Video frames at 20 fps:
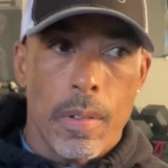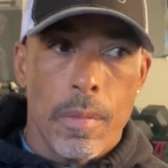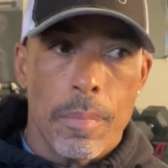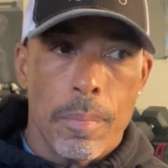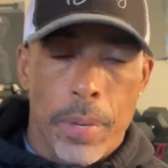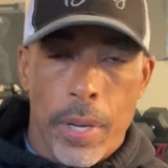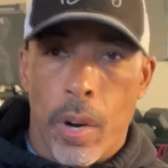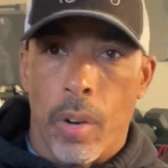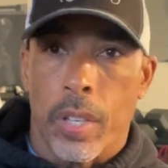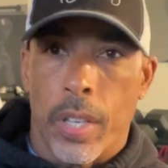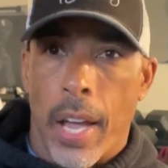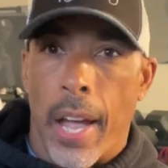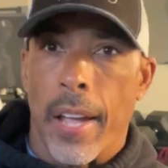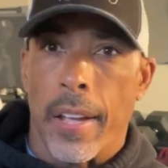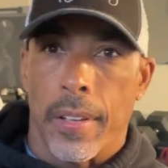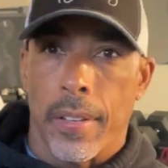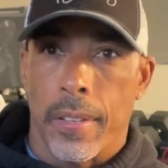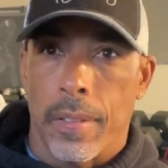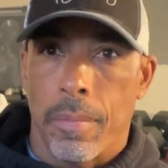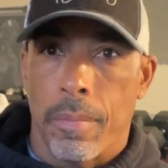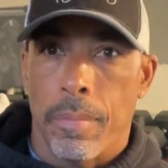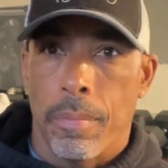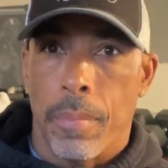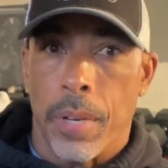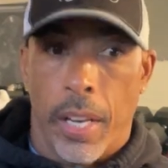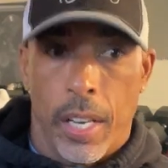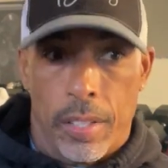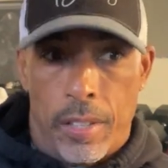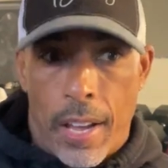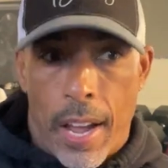be okay,
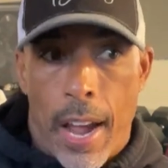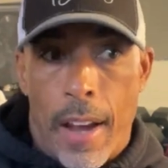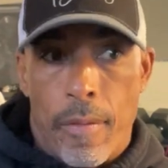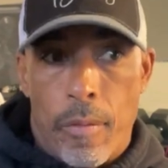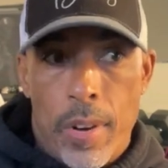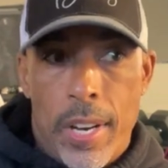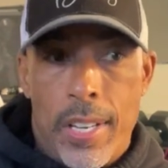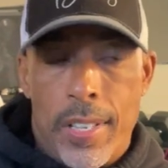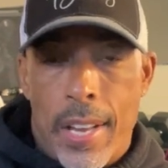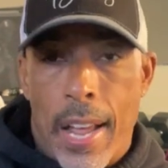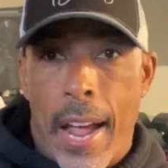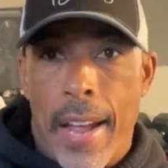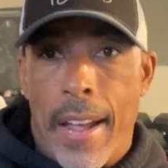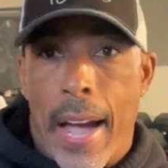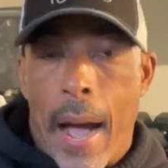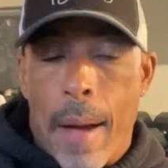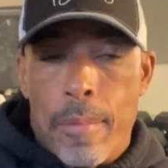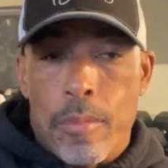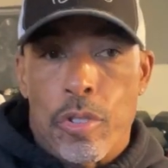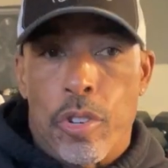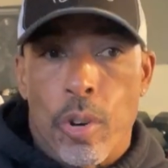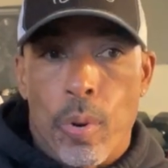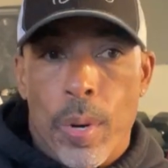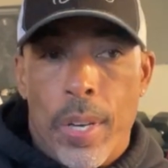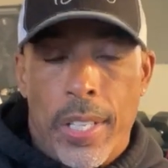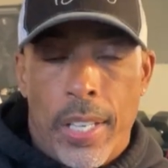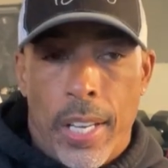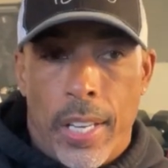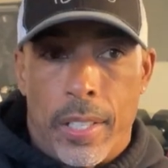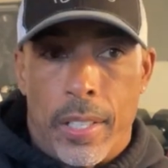because every day I'm
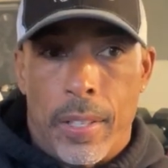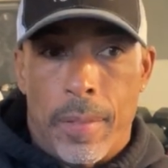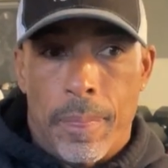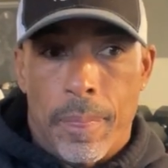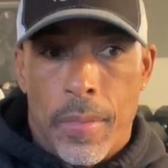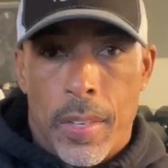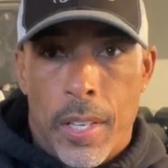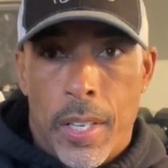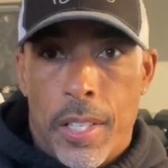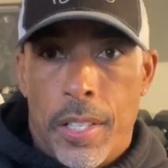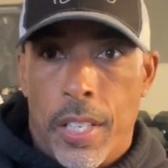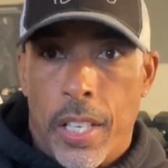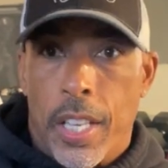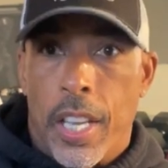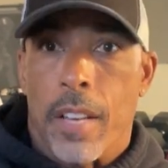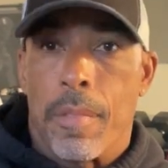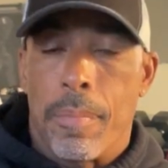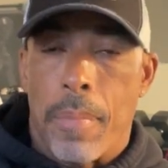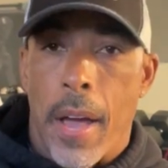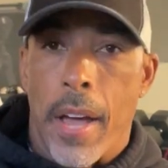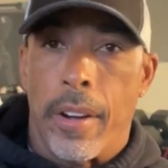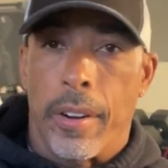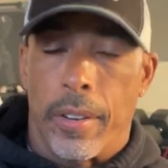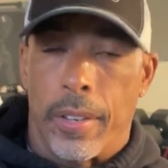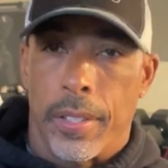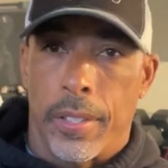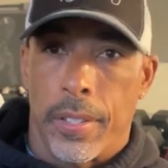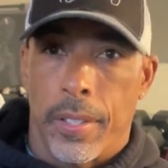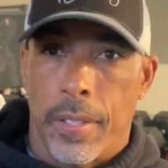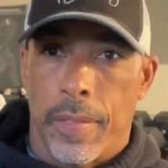doing it to get
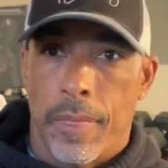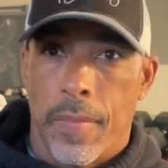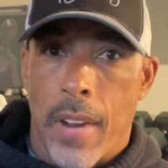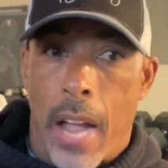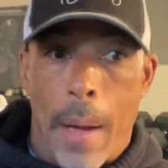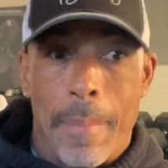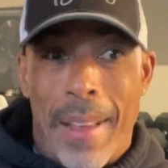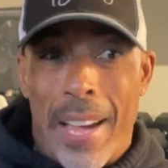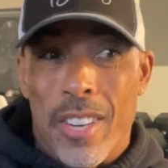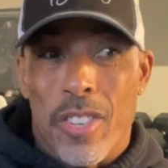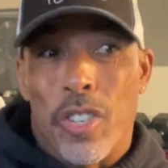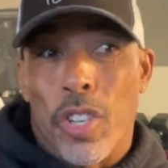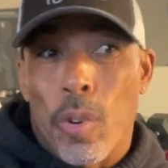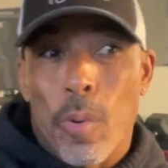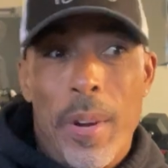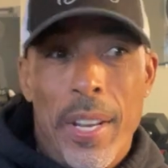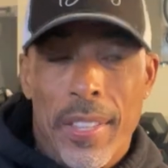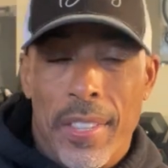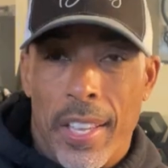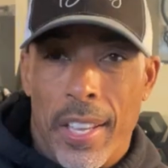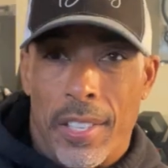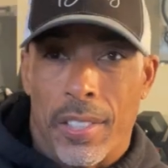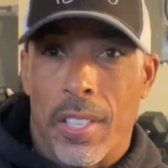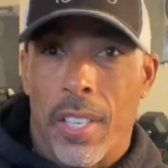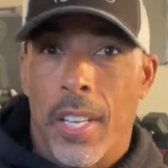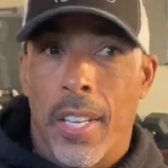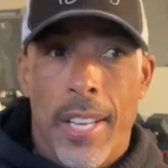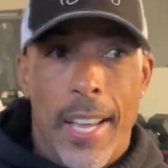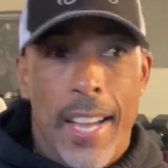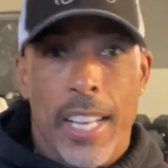better. I'm not doing this
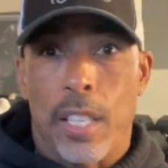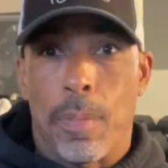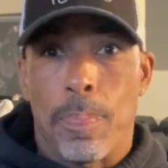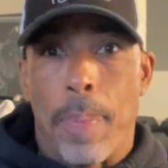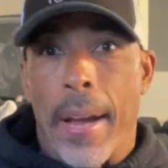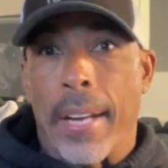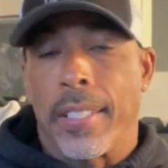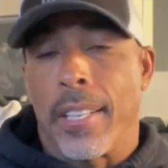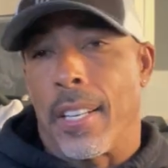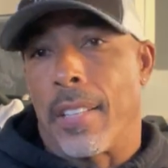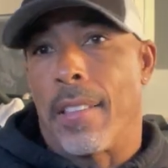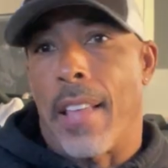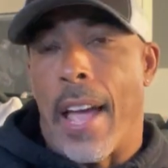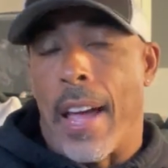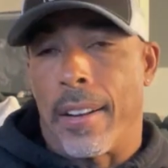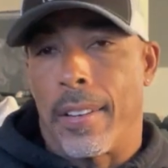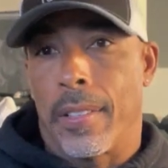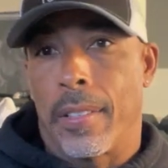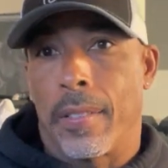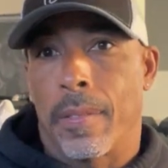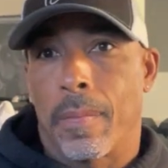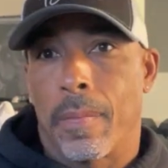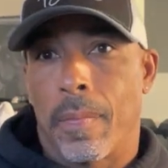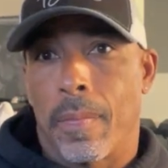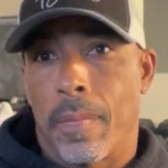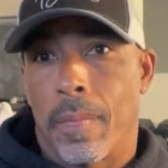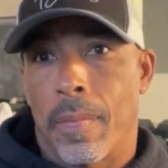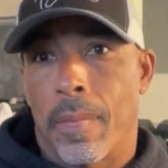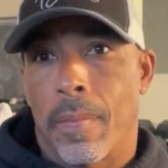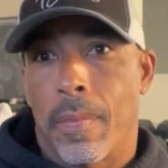expecting that.
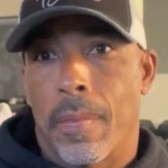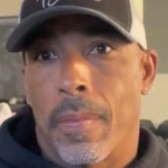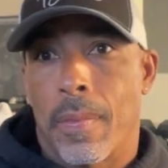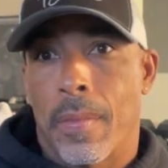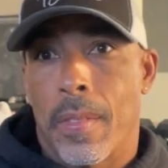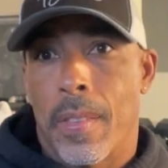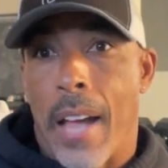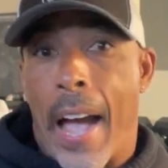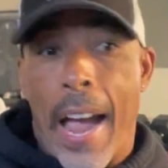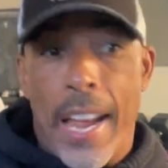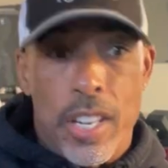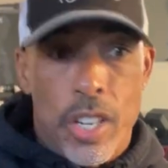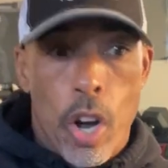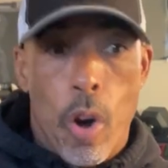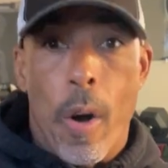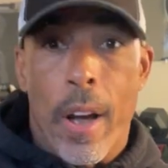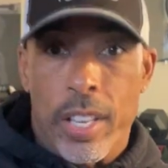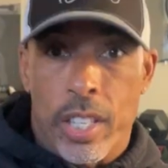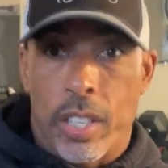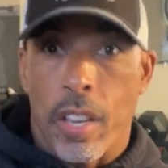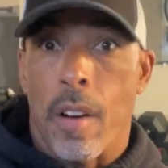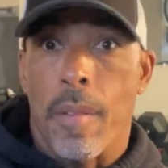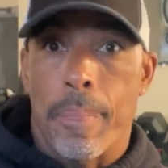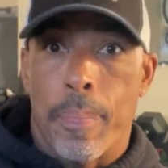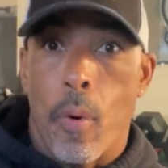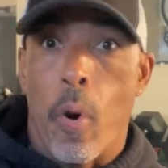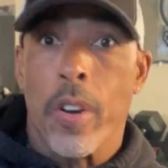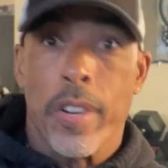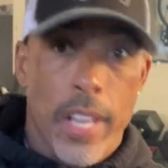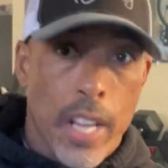I know at some
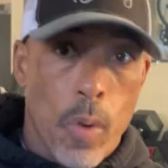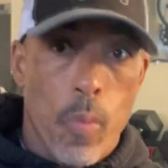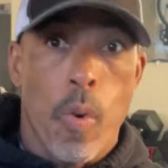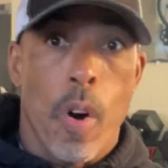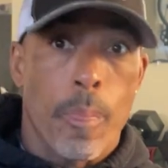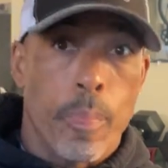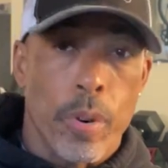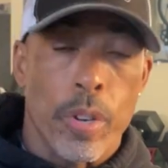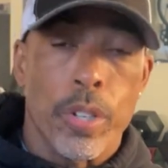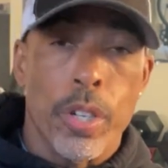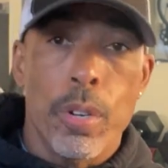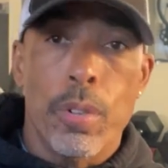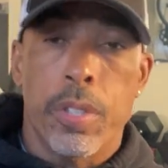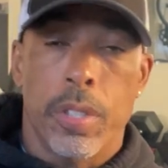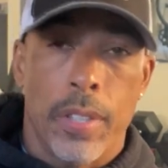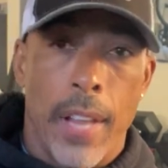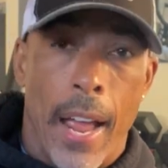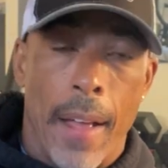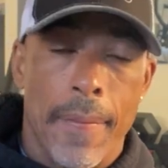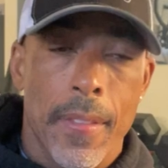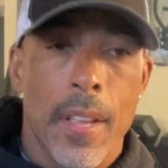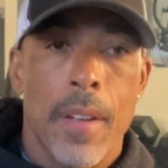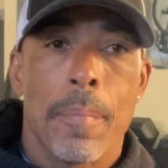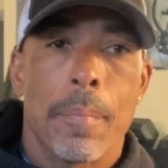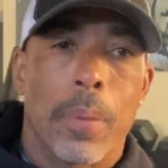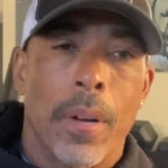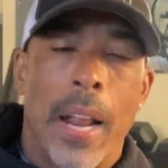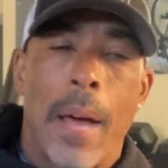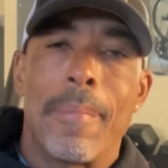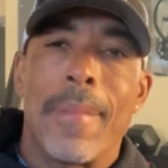point it will produce that,
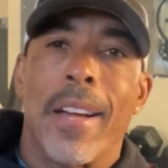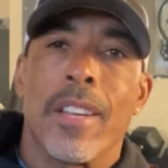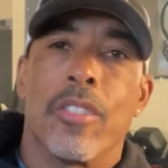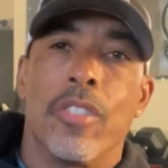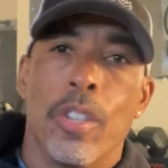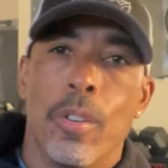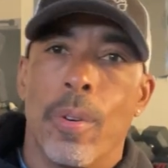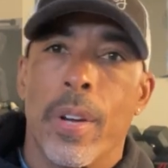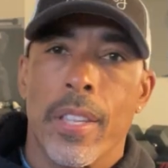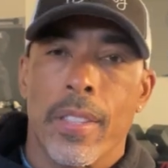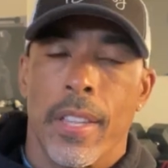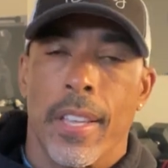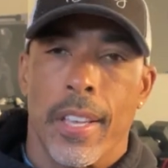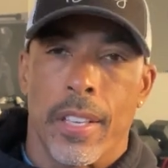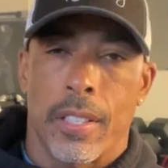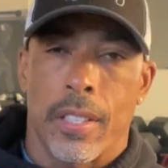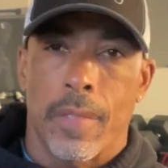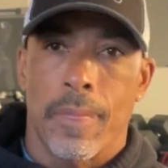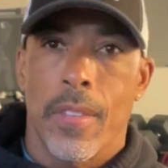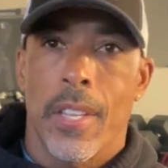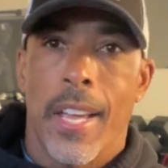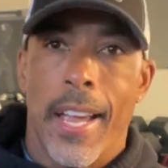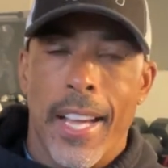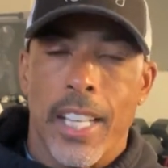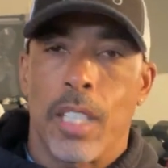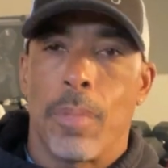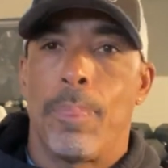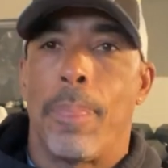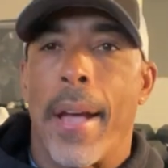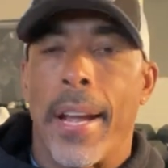but I'm not doing this
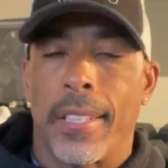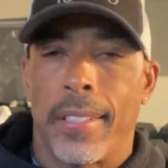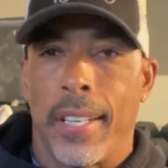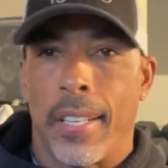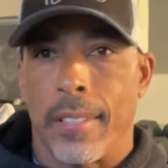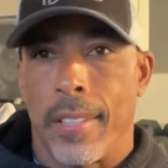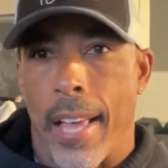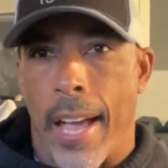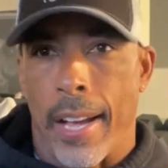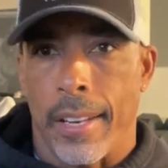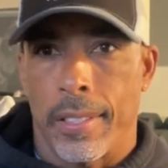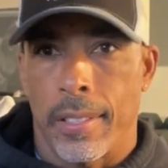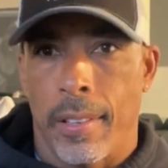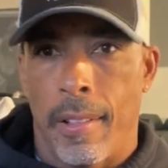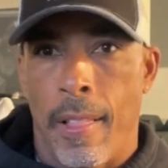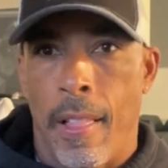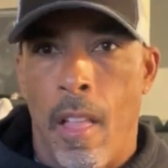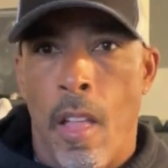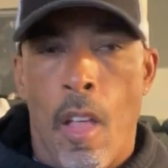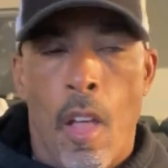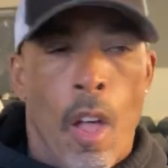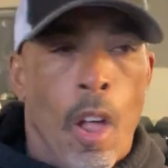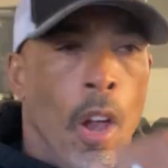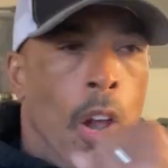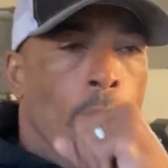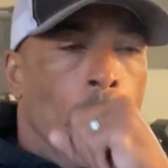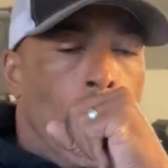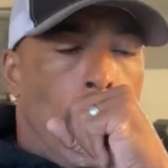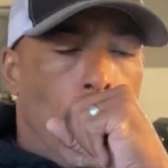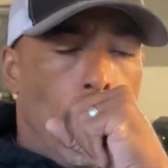expecting
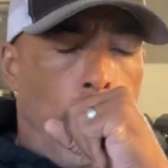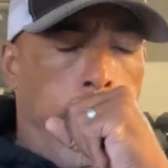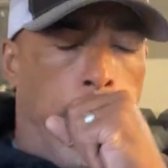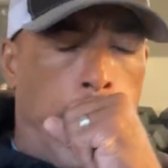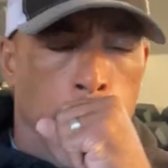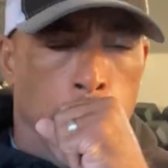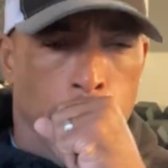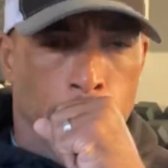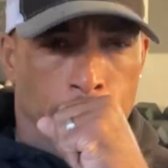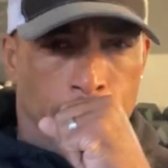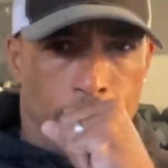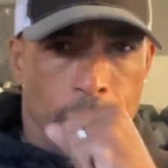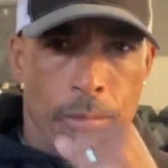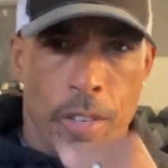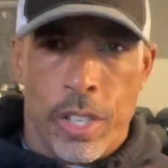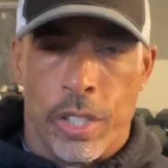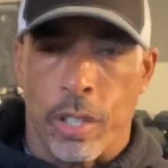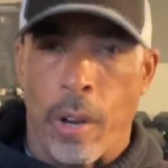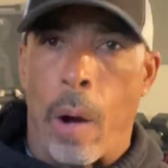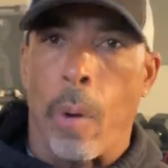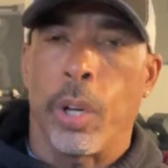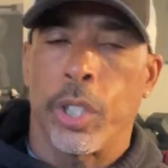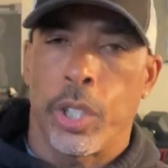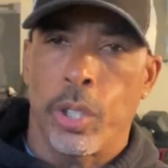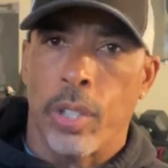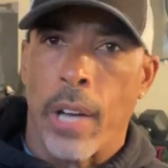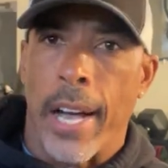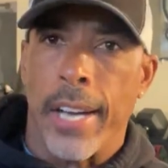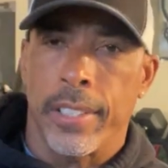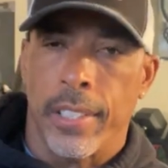that. And so I want you
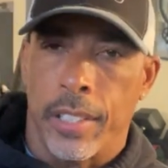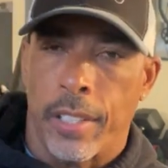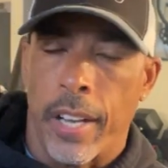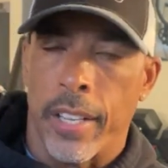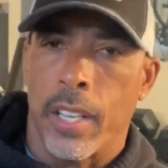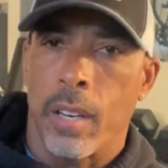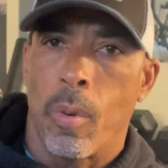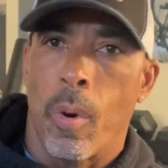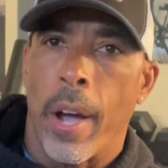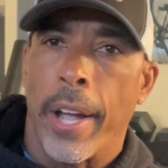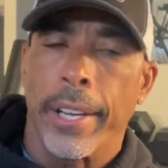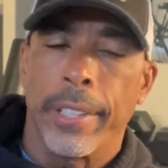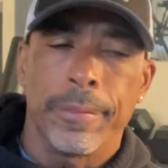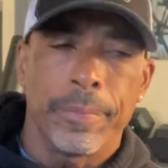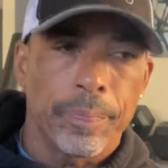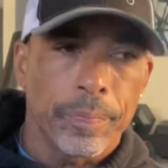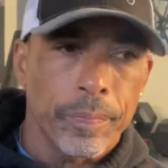guys to take away